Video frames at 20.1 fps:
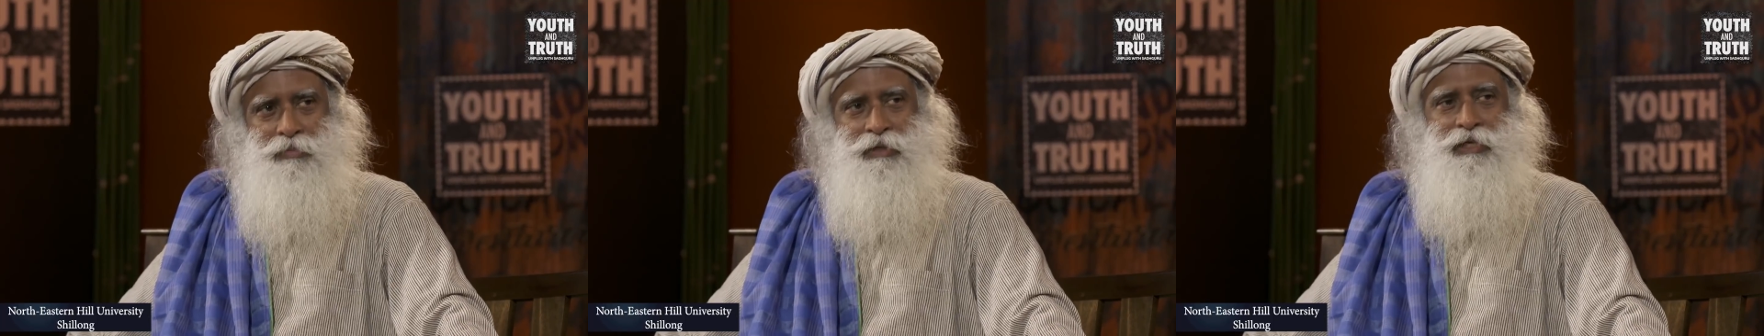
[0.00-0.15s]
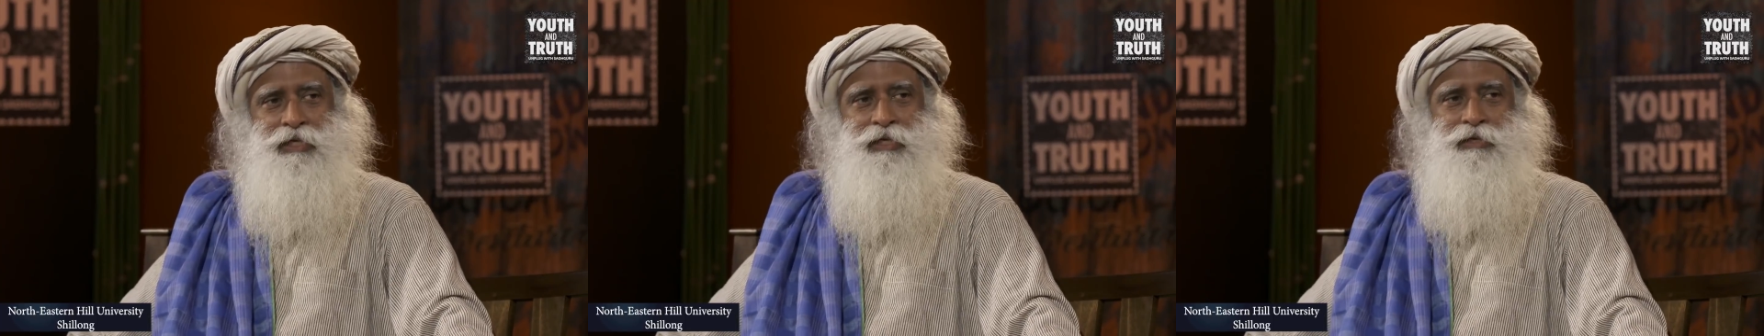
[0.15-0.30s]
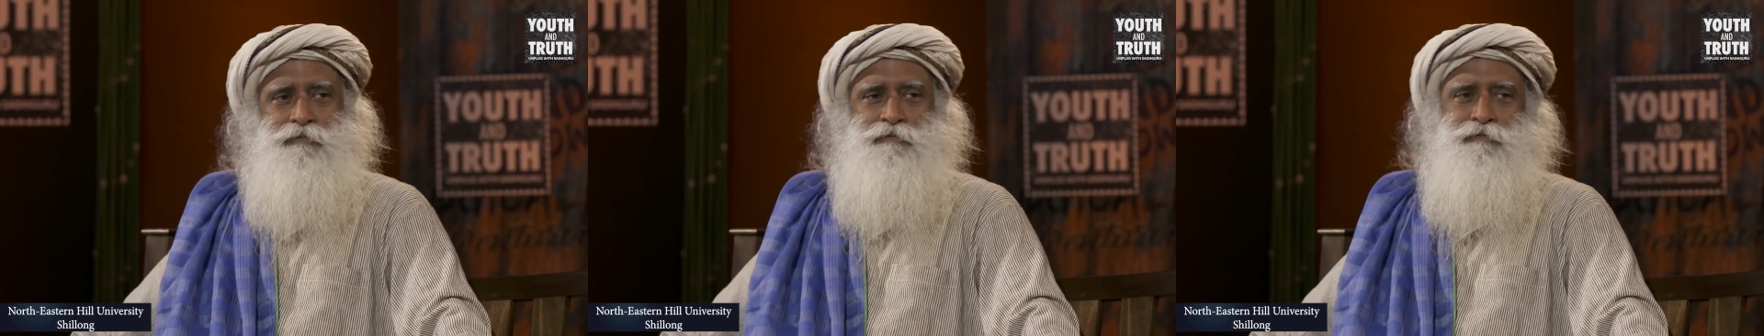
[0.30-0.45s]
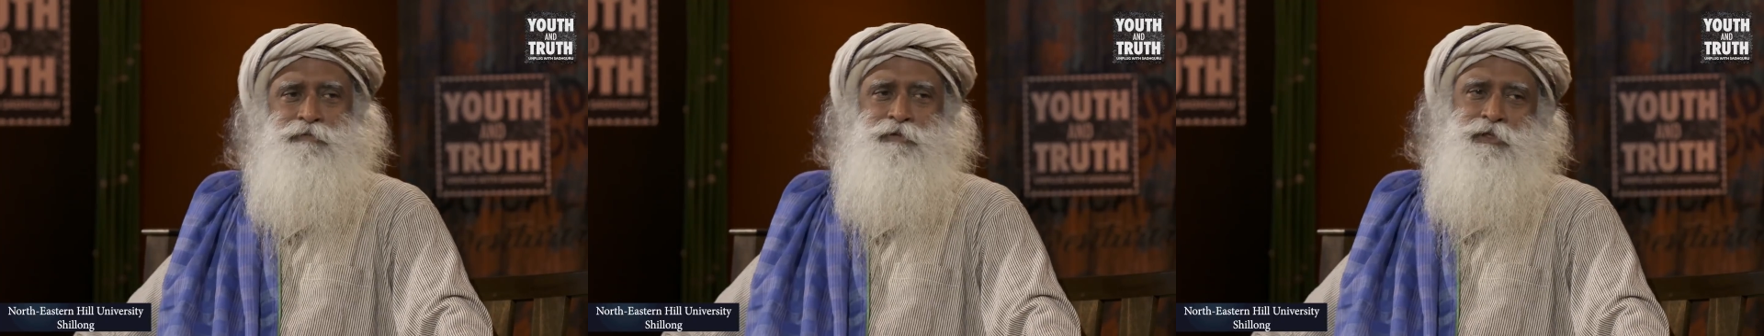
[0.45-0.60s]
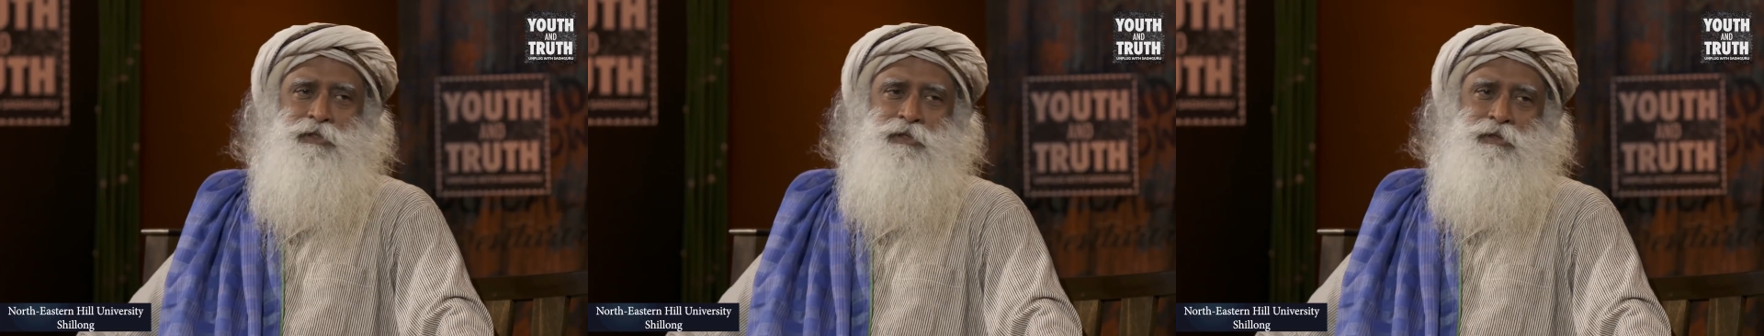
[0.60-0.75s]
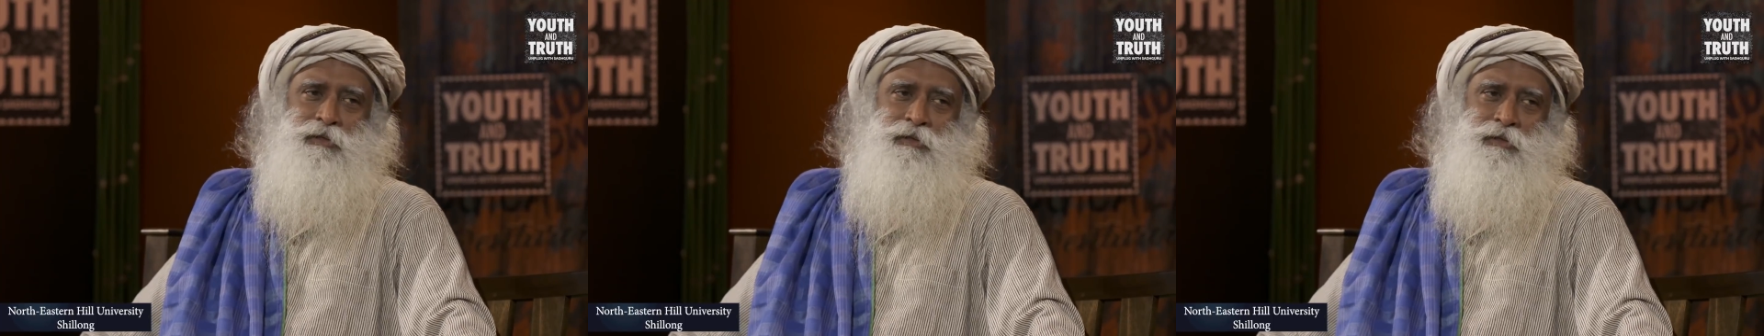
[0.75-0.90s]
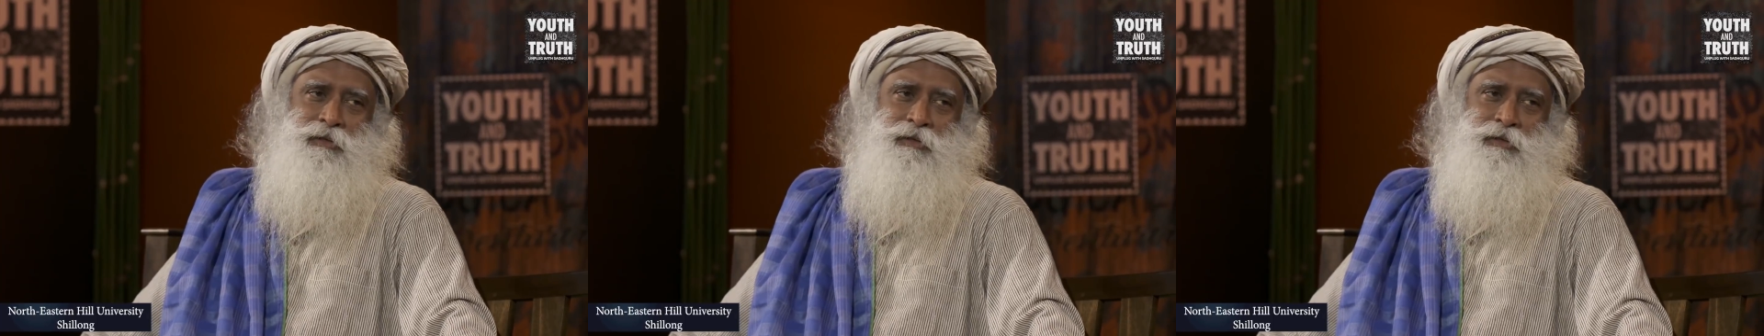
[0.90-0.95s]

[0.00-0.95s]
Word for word: believed